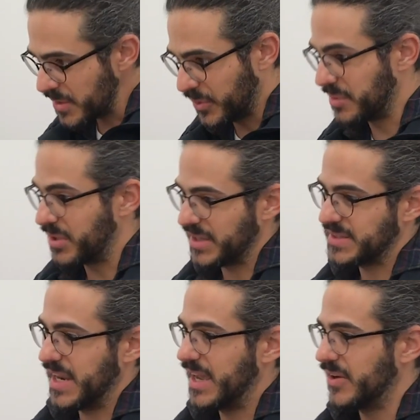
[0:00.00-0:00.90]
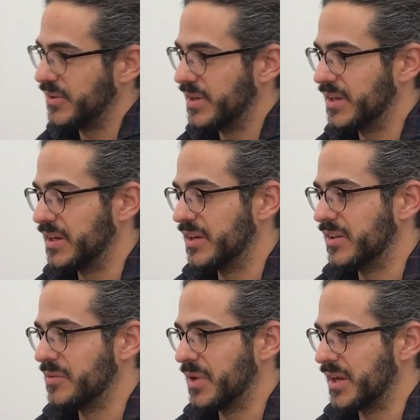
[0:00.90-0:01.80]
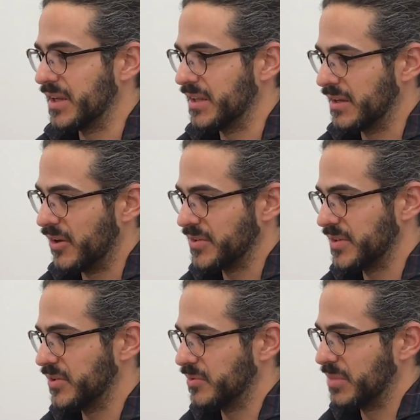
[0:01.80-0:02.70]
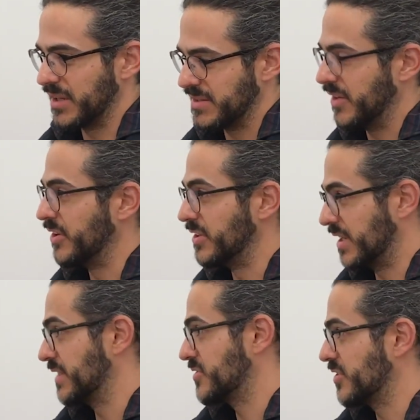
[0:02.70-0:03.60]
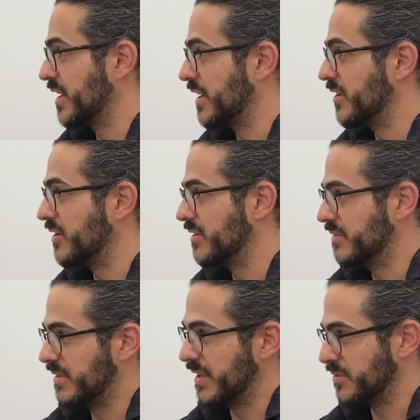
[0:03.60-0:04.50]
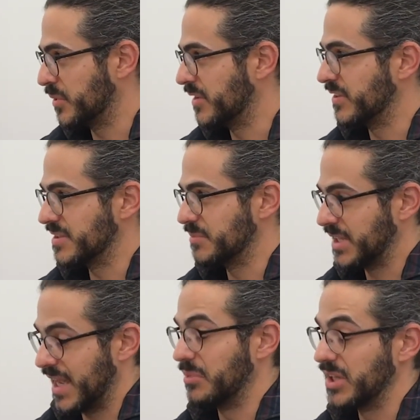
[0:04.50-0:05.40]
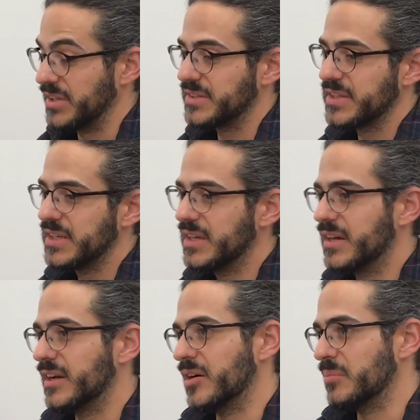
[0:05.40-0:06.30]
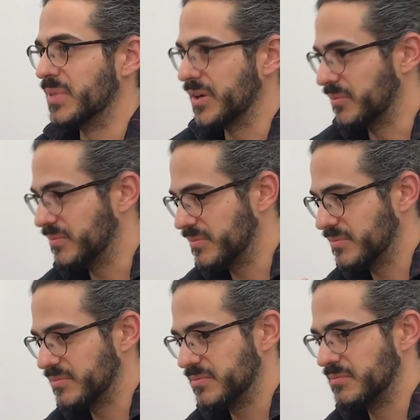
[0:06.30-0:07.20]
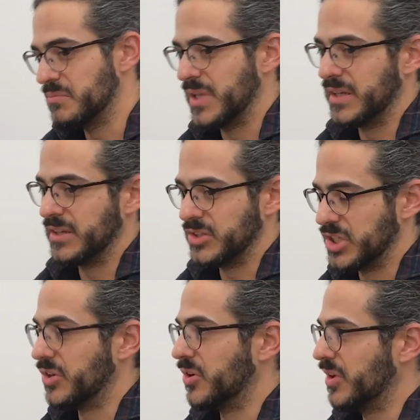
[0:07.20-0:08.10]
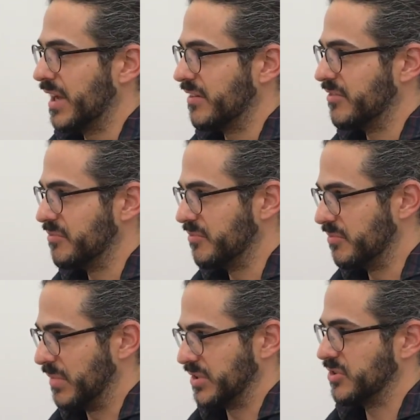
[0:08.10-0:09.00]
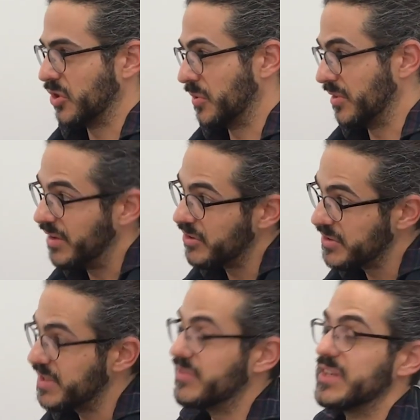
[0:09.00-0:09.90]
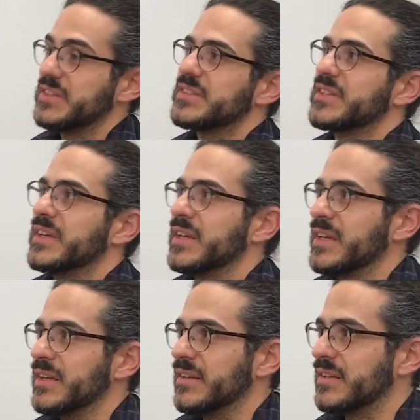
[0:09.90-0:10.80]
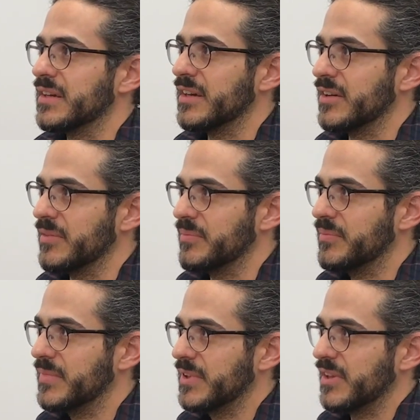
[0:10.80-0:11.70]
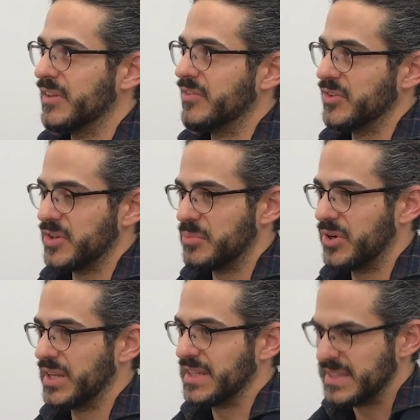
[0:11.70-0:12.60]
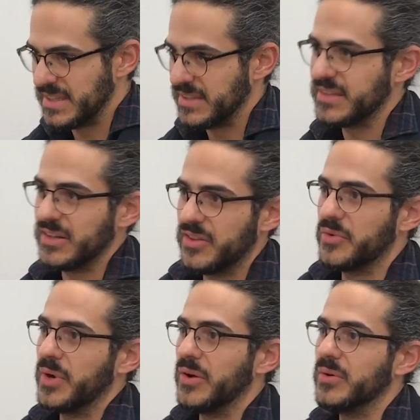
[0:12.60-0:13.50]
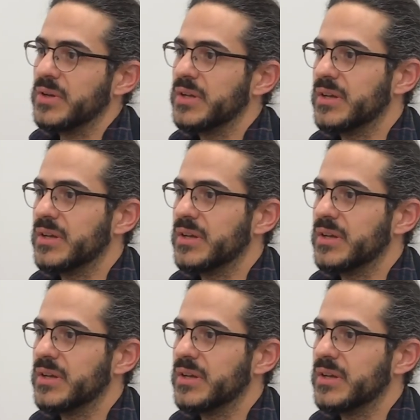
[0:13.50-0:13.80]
when it breaks down in the body, it also breaks down into estradiol as one of its metabolites. But men in general have much lower levels of this, and the levels are pretty consistent throughout